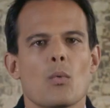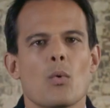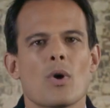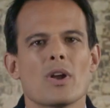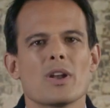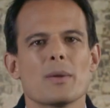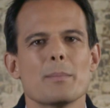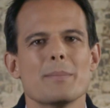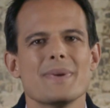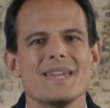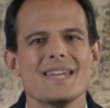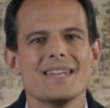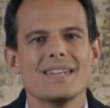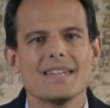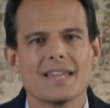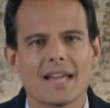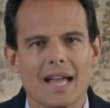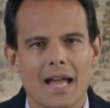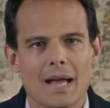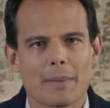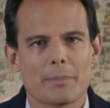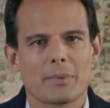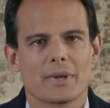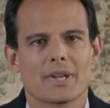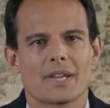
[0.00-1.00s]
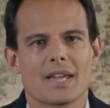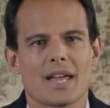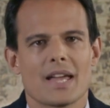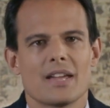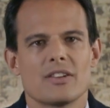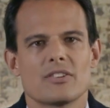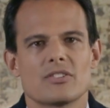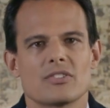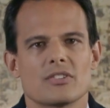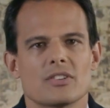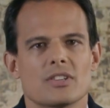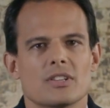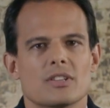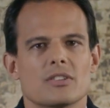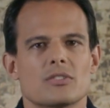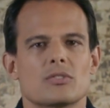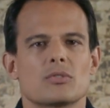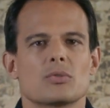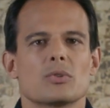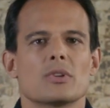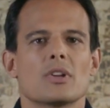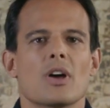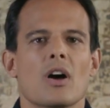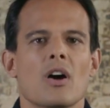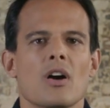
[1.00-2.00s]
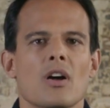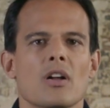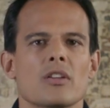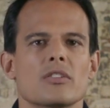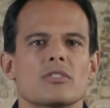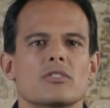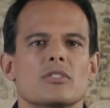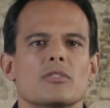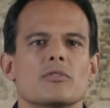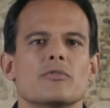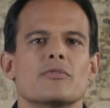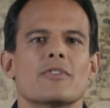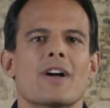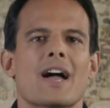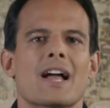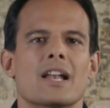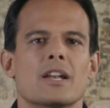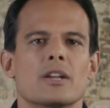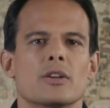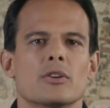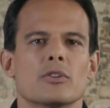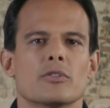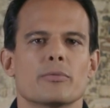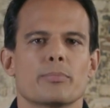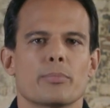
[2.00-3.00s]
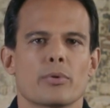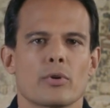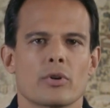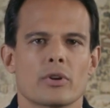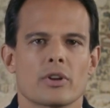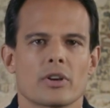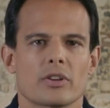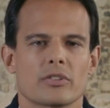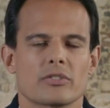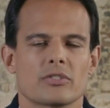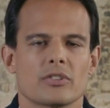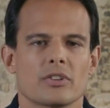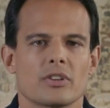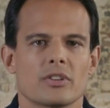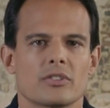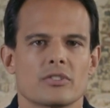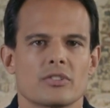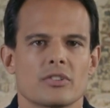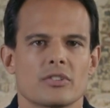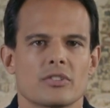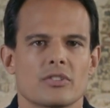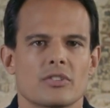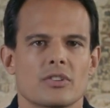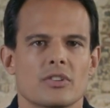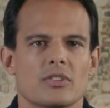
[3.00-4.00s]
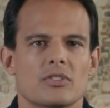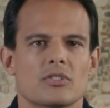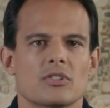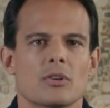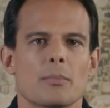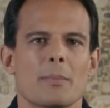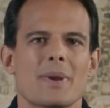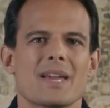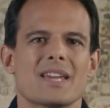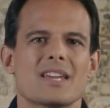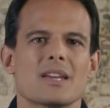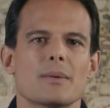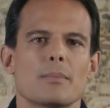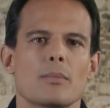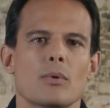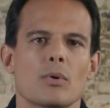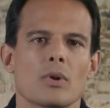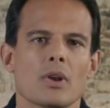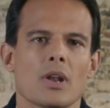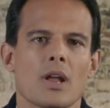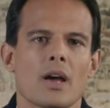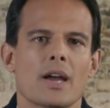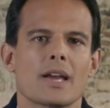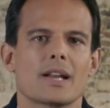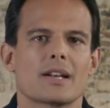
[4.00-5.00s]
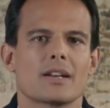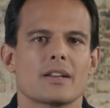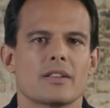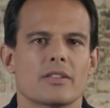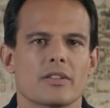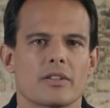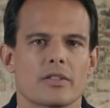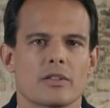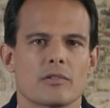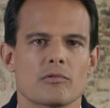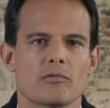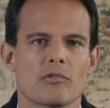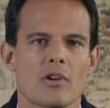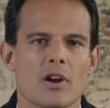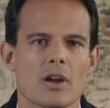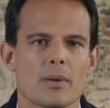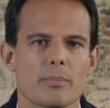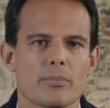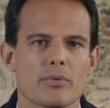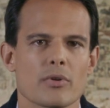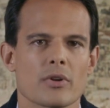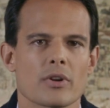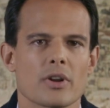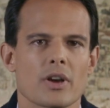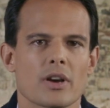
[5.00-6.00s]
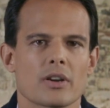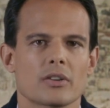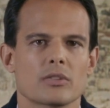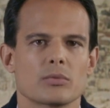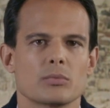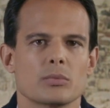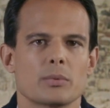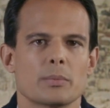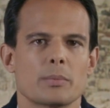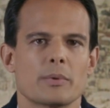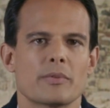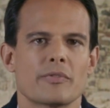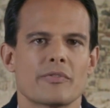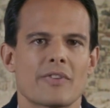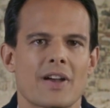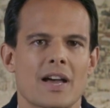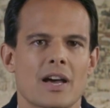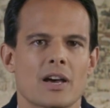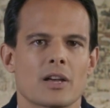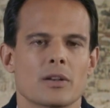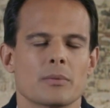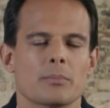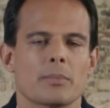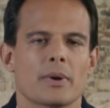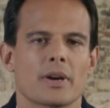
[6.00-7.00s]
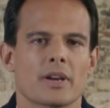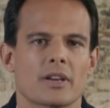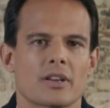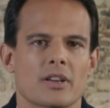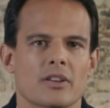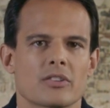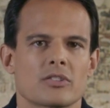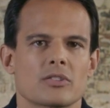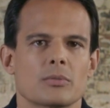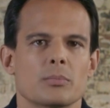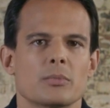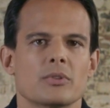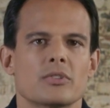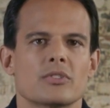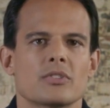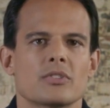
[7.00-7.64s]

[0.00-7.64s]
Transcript: One immediate application is to enhance the value of product searches to make it more likely that the right product will be found by customer